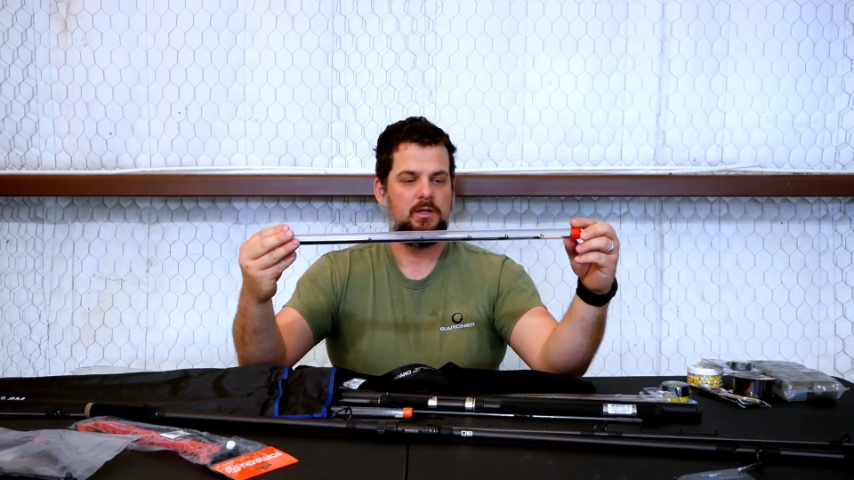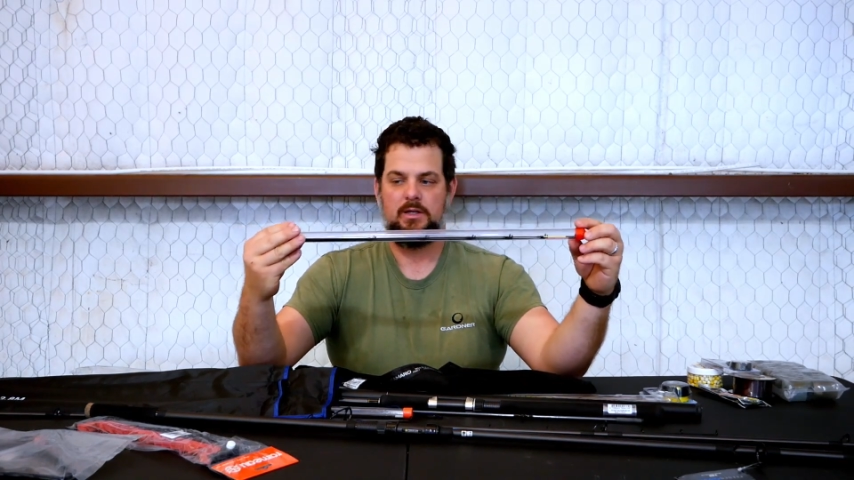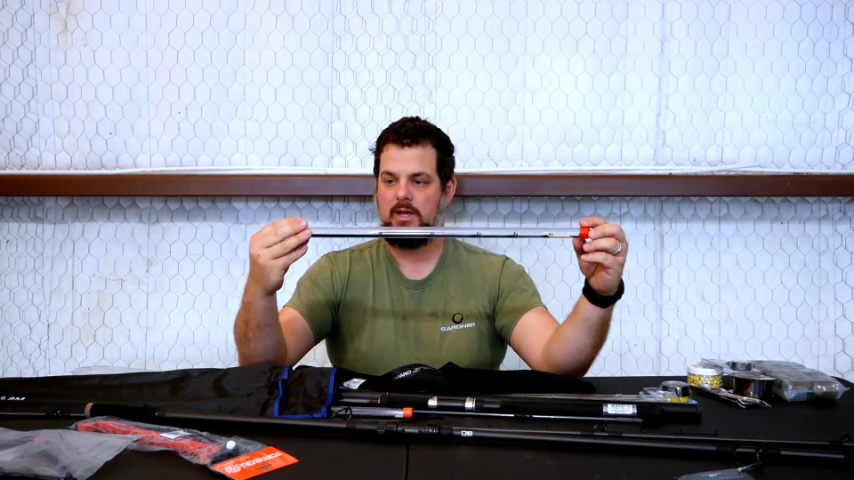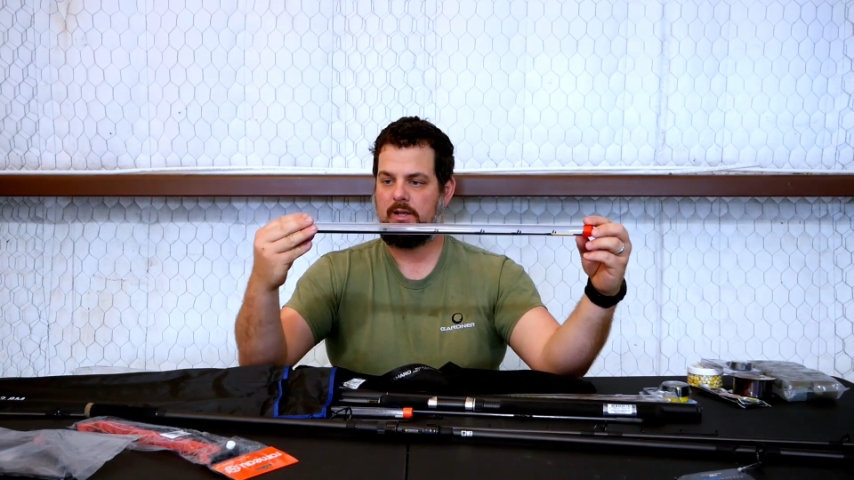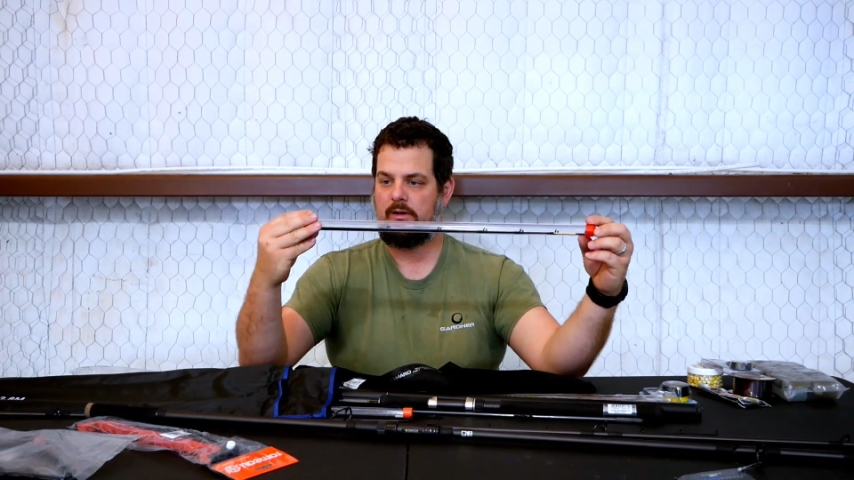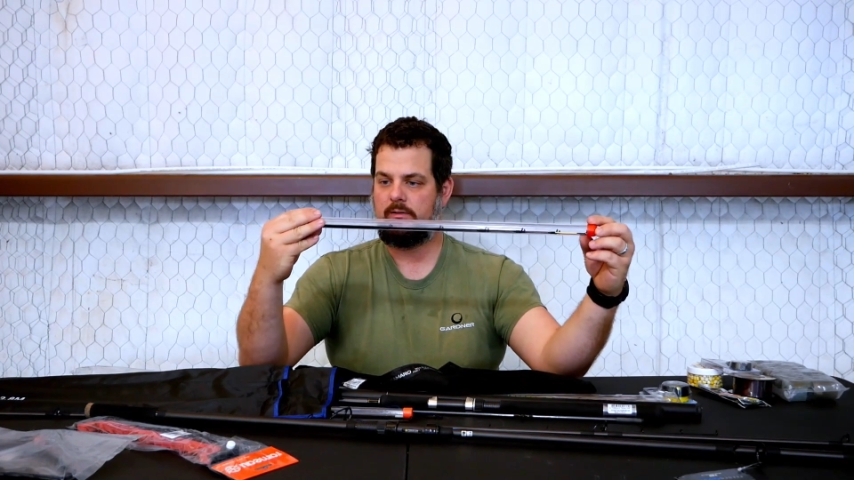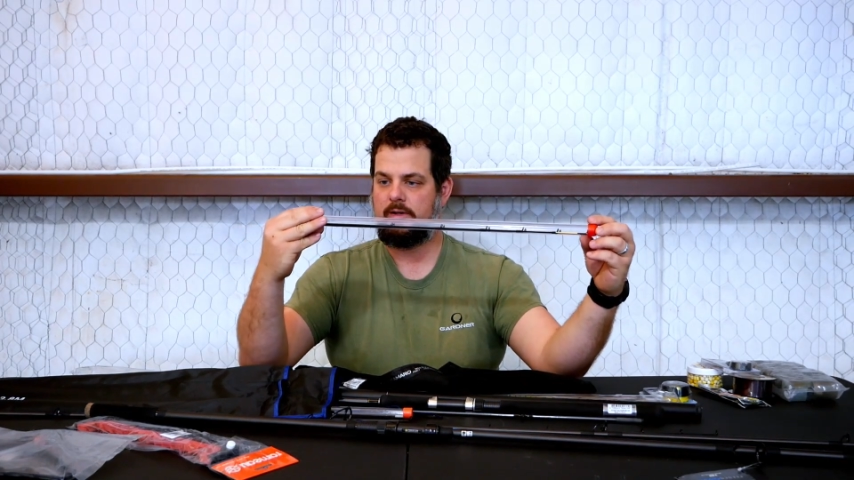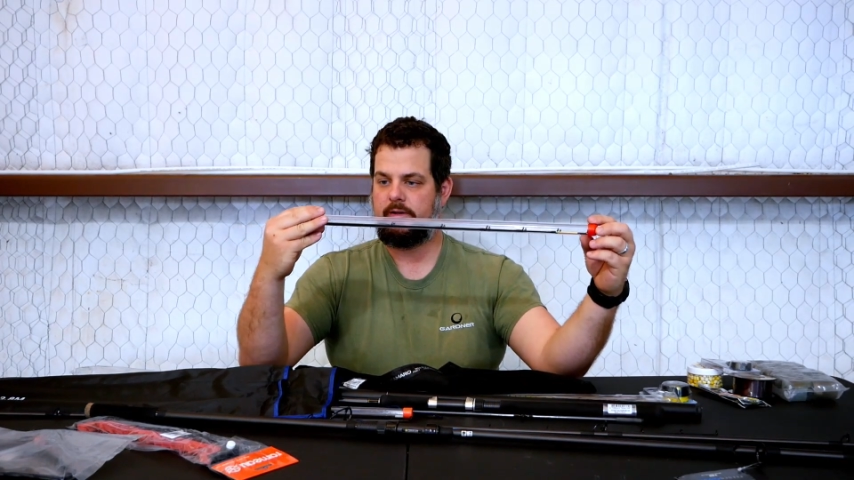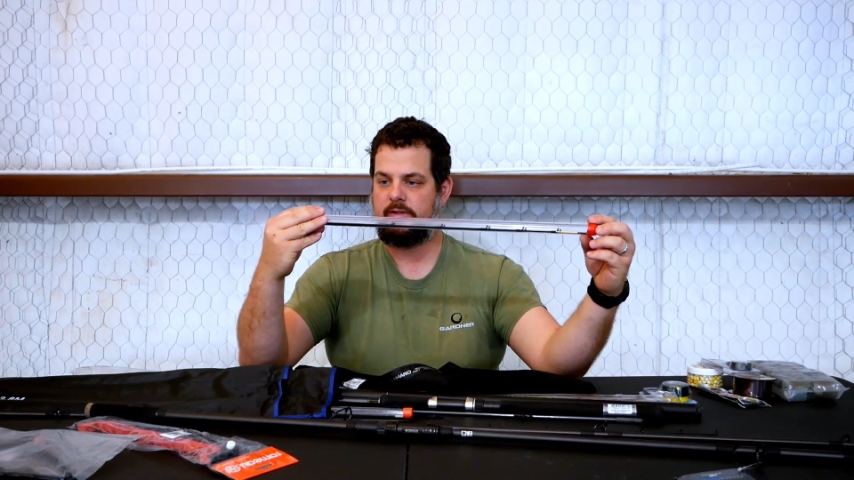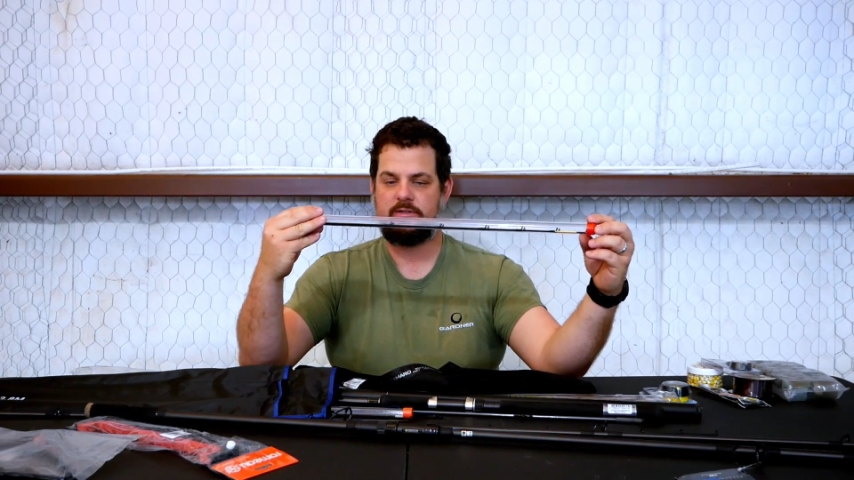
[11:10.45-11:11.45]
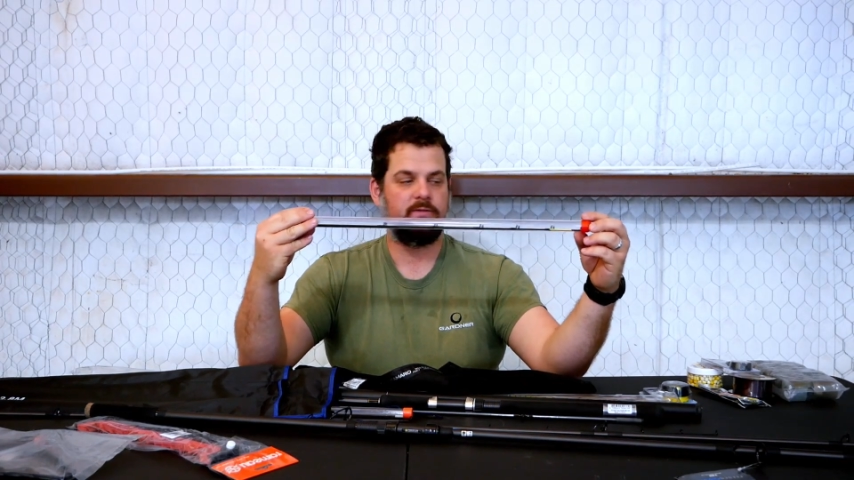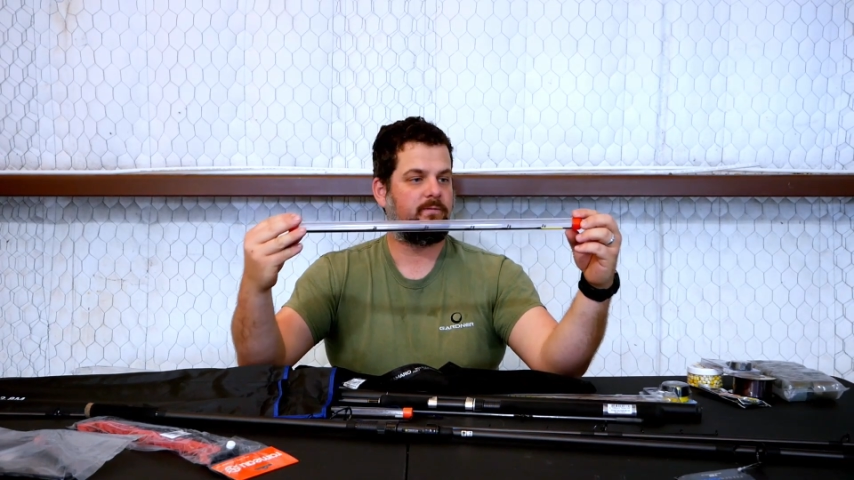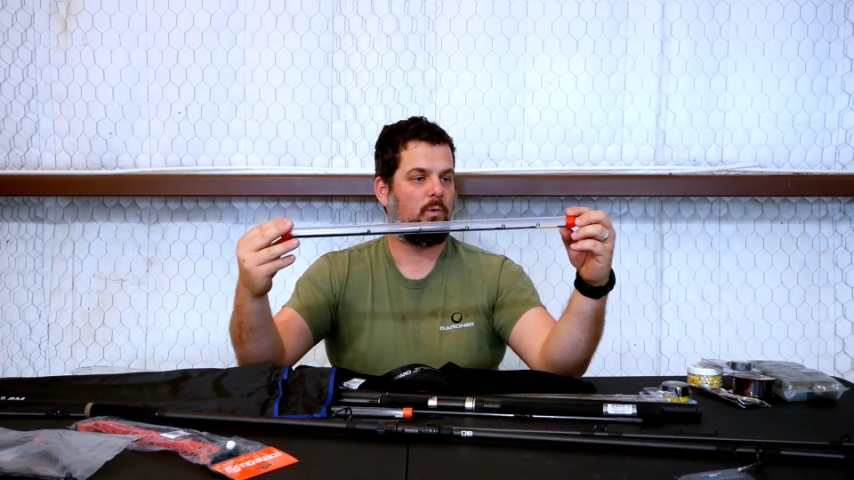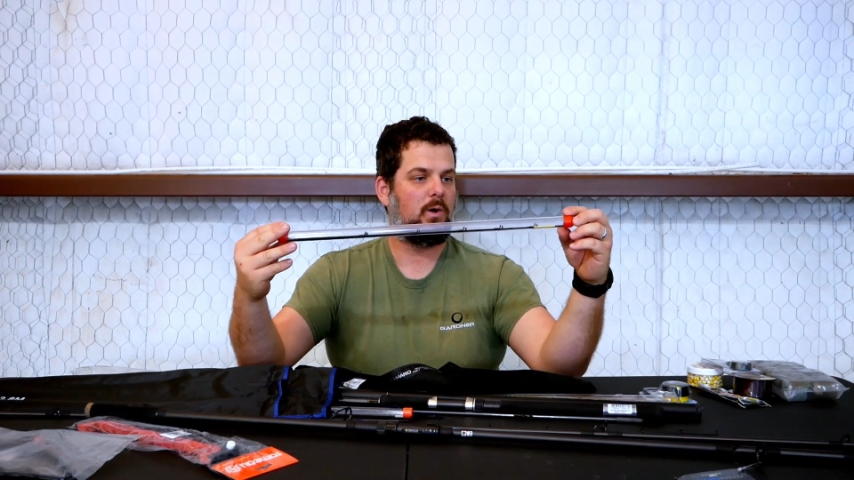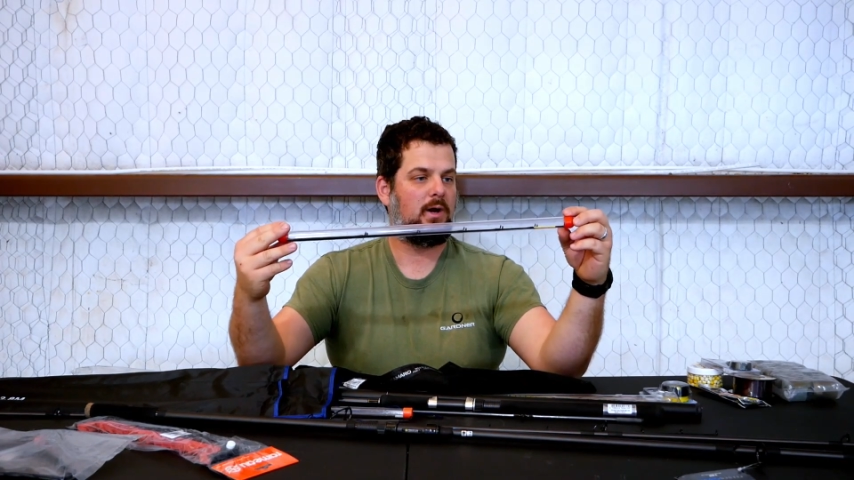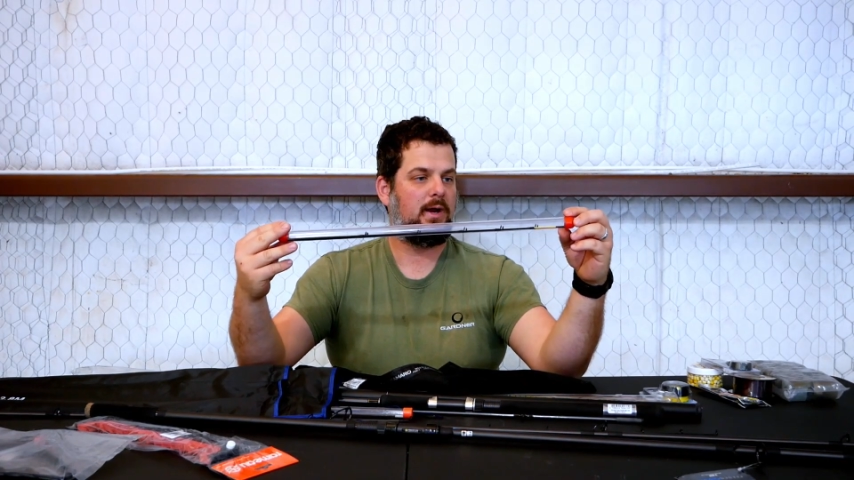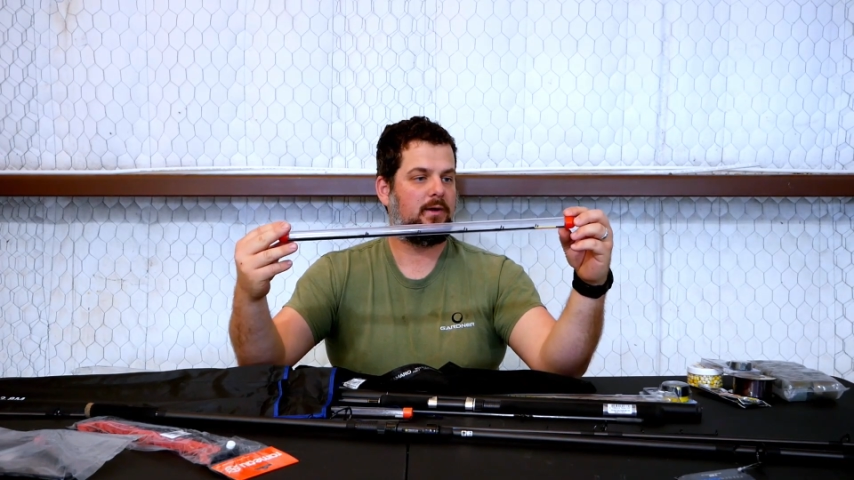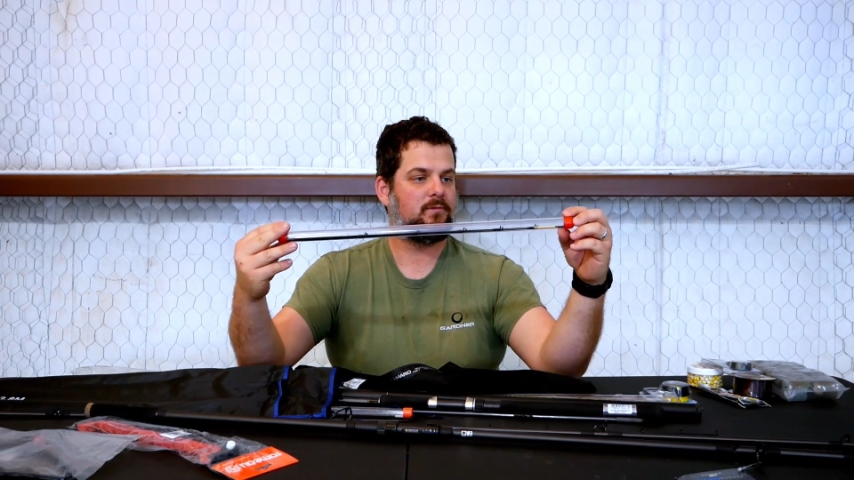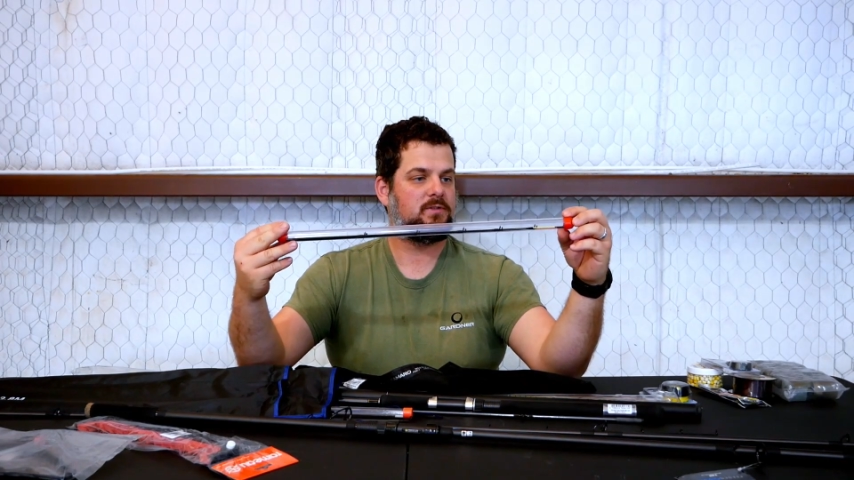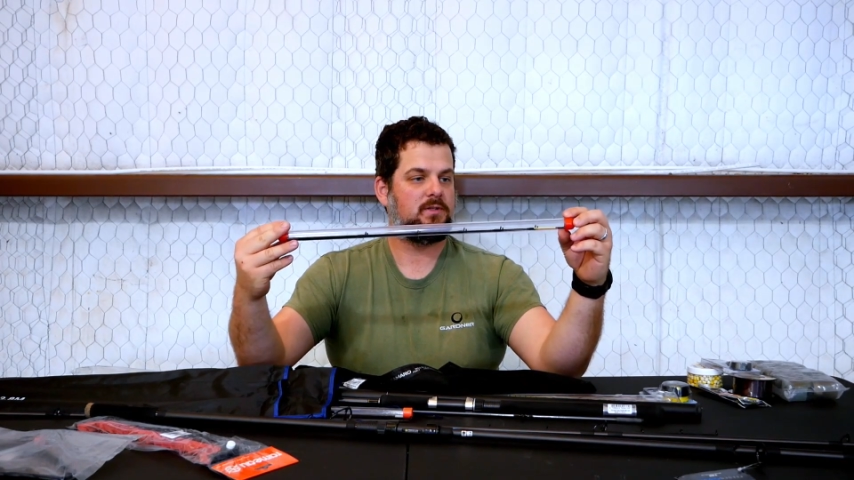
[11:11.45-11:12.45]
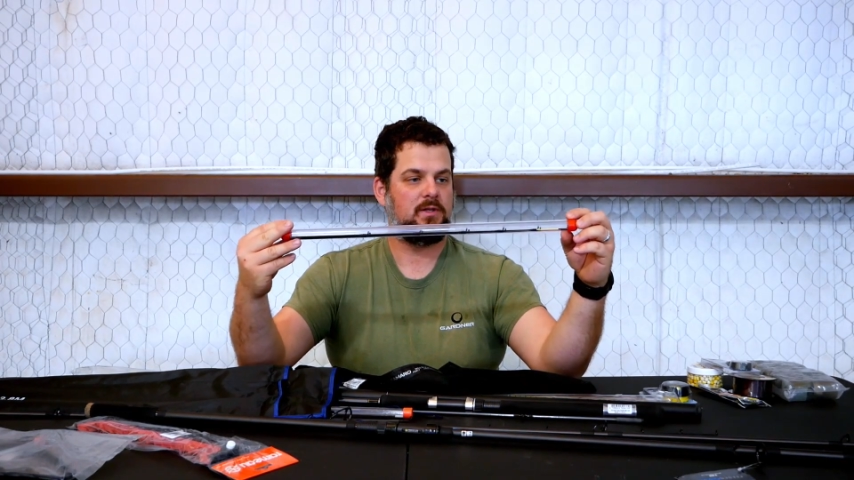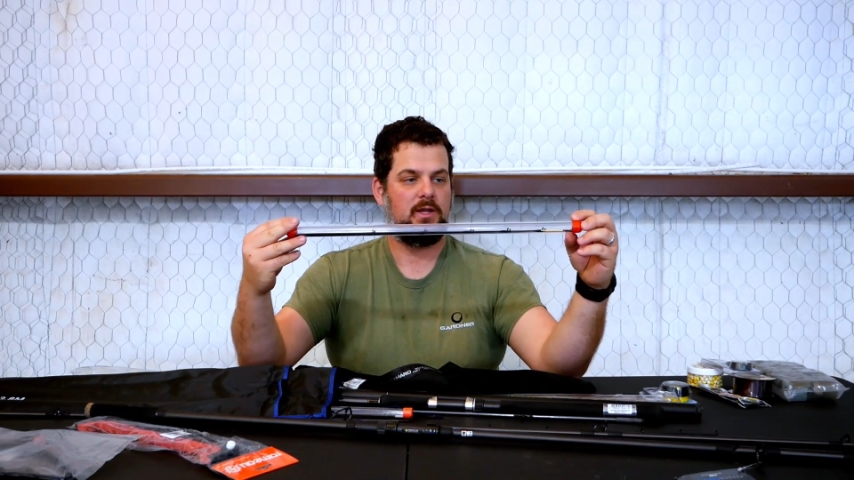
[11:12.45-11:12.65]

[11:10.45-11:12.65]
yellow is the 4 ounce,